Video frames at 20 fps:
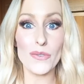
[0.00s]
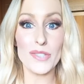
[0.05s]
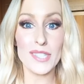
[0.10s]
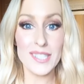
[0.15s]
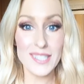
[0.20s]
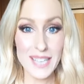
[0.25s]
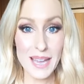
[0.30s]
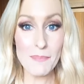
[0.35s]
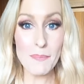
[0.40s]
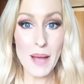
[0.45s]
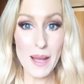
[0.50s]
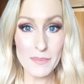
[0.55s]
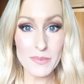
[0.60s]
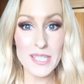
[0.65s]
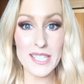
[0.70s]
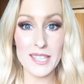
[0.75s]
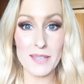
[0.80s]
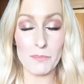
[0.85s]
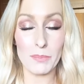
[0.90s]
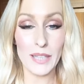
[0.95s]
step up
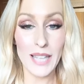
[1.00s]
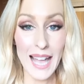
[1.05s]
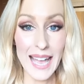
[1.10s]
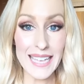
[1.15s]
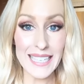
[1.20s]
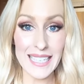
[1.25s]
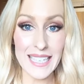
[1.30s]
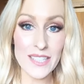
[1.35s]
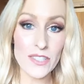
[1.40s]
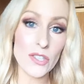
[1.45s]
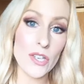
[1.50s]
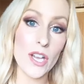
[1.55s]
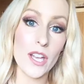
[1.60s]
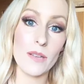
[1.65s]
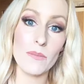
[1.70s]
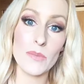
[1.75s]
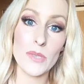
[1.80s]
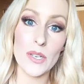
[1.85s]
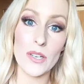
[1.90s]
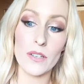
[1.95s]
to the plate in
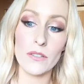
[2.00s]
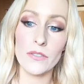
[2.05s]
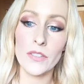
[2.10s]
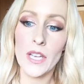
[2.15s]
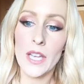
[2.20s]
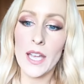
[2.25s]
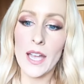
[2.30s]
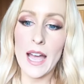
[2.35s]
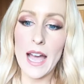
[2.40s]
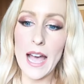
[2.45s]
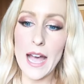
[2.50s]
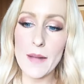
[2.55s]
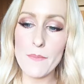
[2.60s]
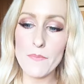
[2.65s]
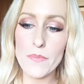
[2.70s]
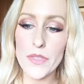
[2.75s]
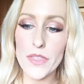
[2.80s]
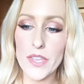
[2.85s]
terms of um,